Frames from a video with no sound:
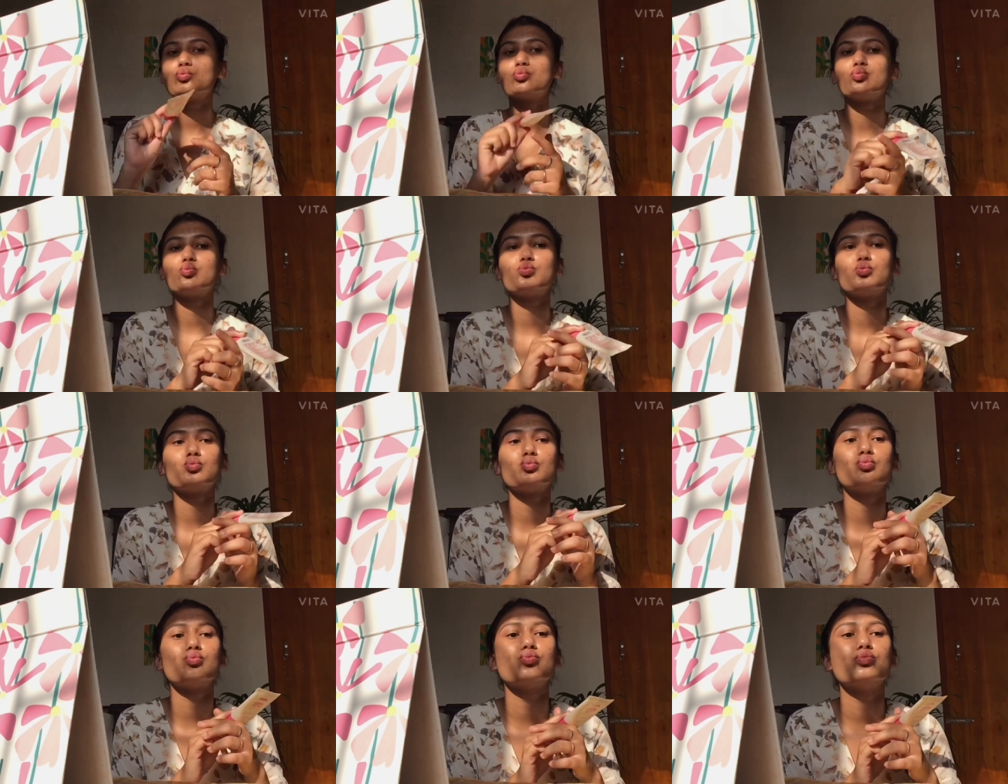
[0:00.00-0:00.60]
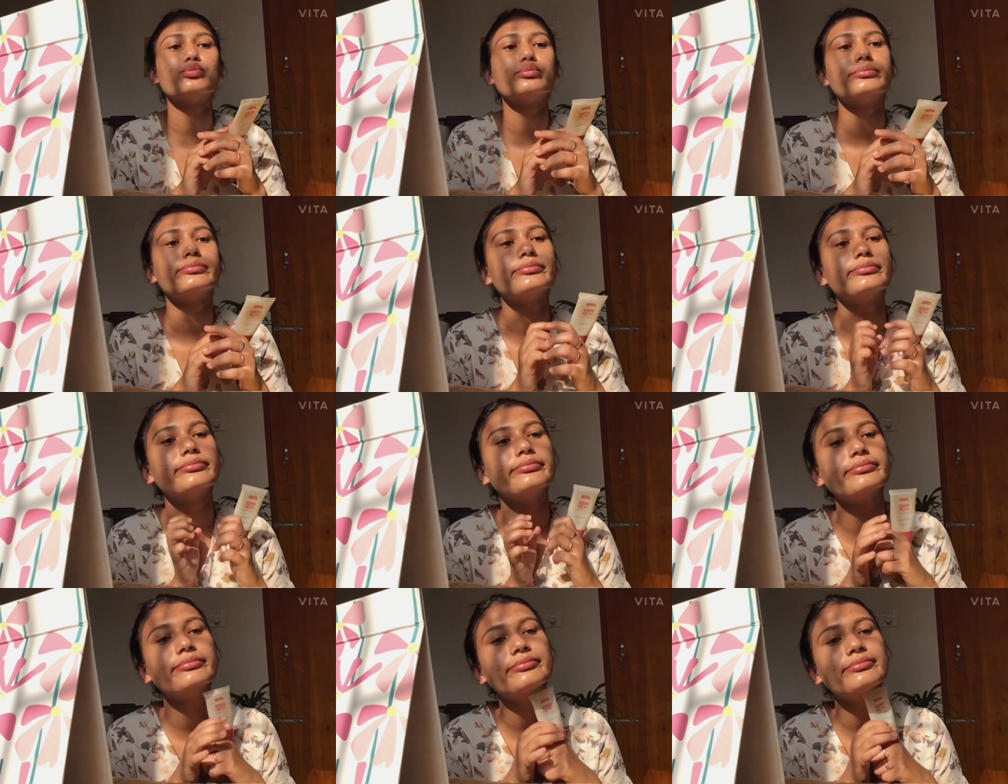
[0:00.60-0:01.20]
After then, I'll
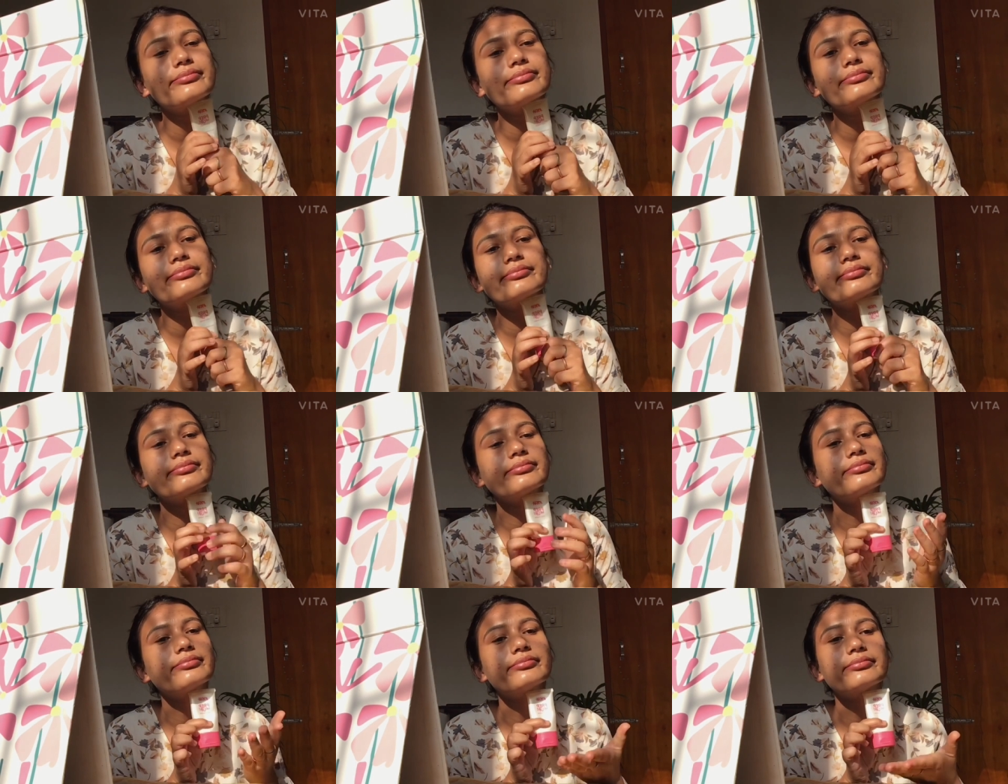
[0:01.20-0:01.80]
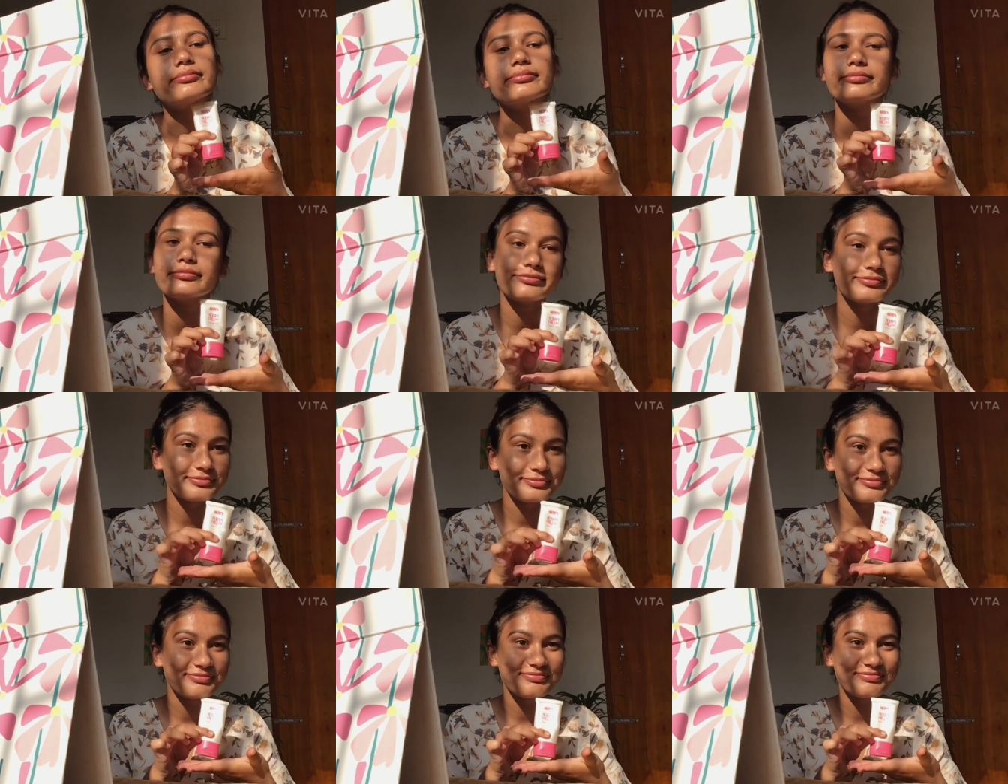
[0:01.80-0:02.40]
be priming up my skin
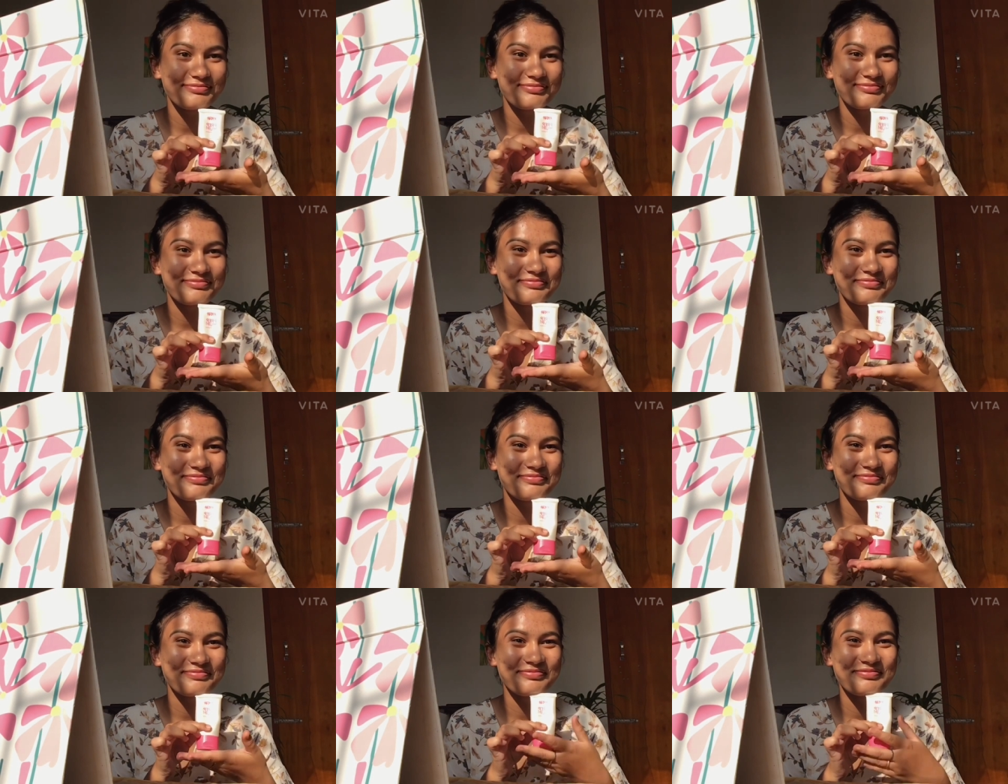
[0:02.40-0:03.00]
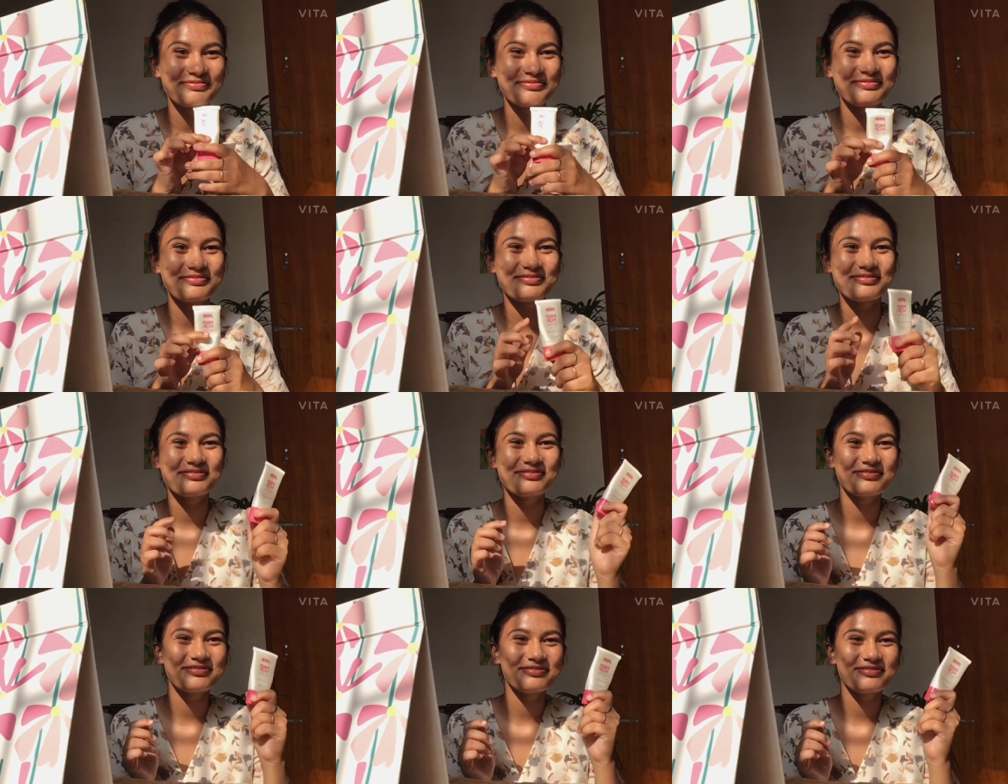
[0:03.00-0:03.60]
using the Nykaa Prepper
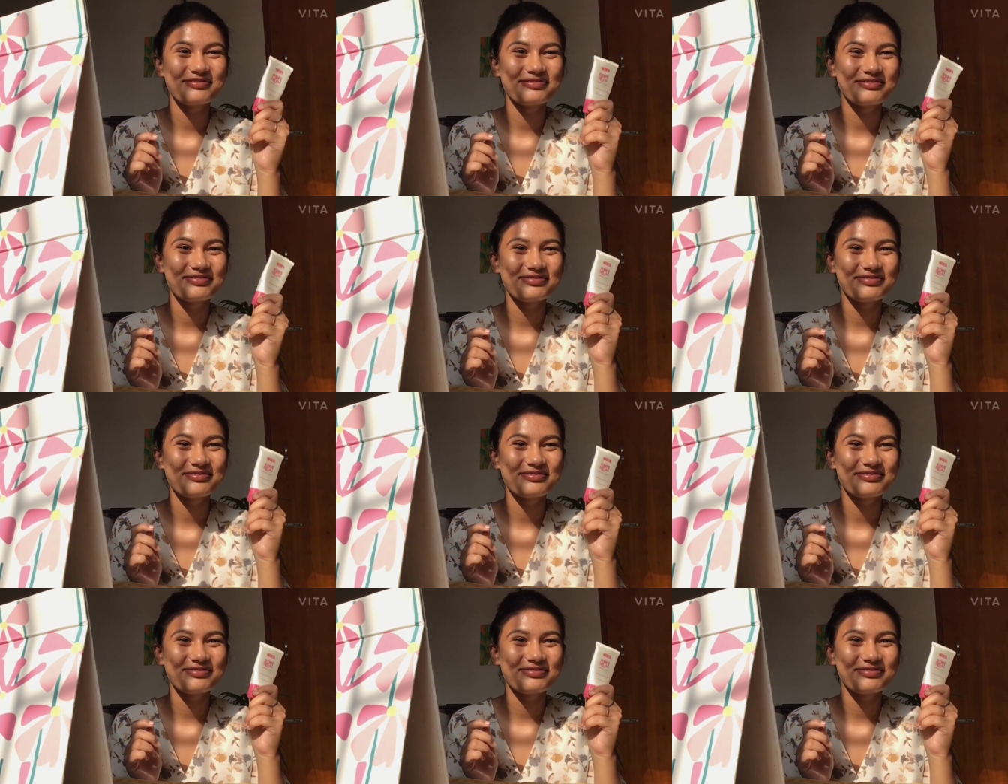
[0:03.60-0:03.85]
Primer.